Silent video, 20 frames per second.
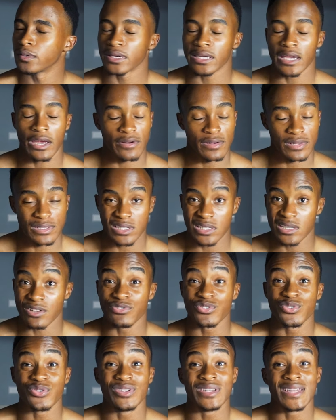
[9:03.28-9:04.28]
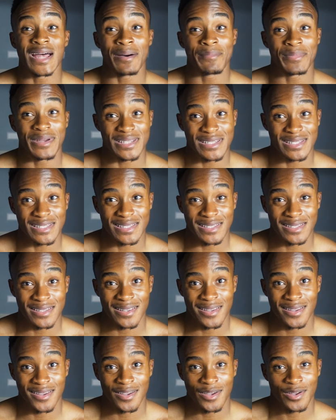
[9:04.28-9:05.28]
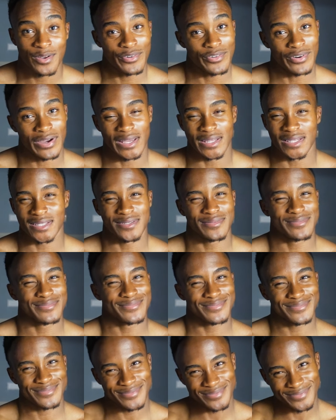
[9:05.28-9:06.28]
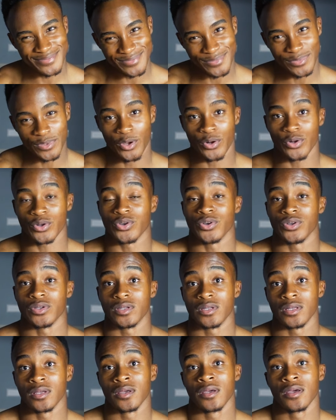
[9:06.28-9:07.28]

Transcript: Guaranteed, if you numb it, right, not good.